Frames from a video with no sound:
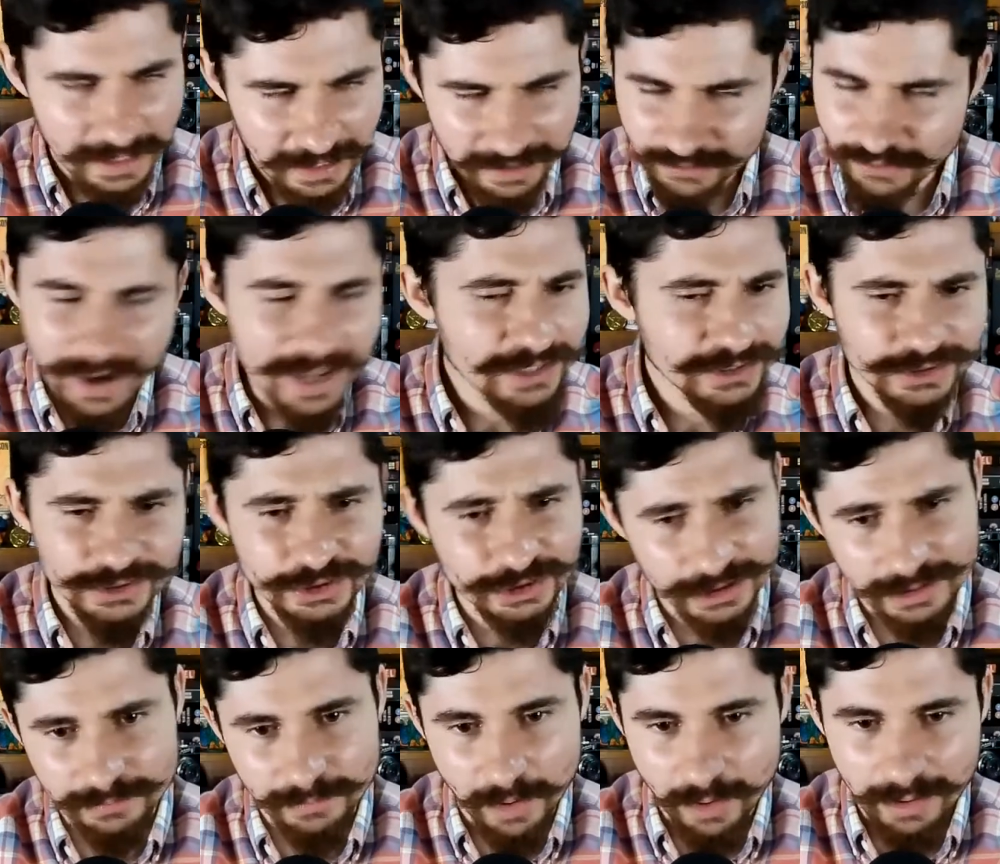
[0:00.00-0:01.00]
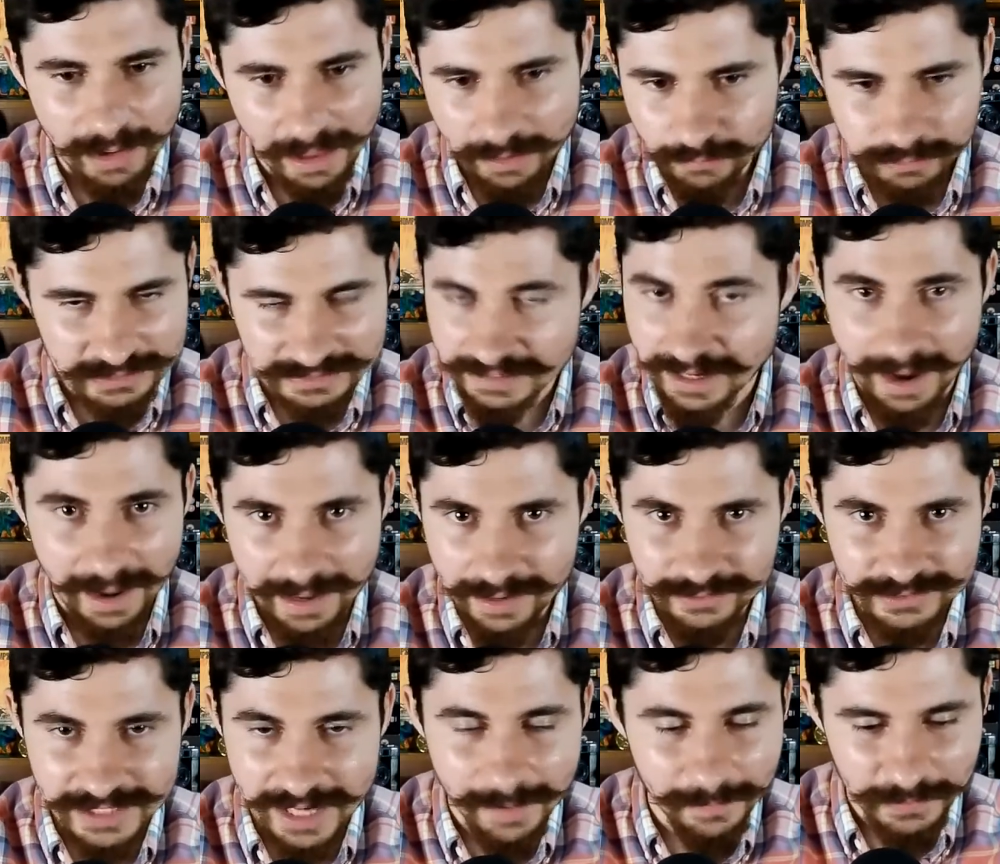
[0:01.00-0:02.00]
crazy shit, bro. Like, what the
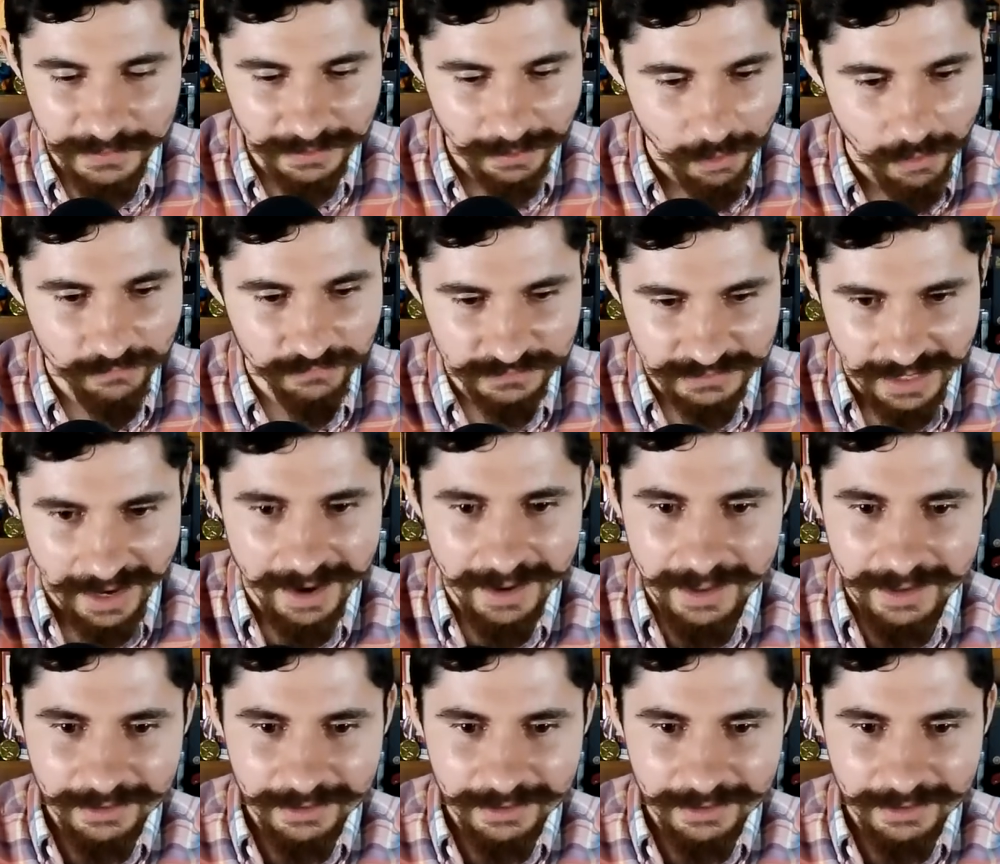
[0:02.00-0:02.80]
hell's happening over there?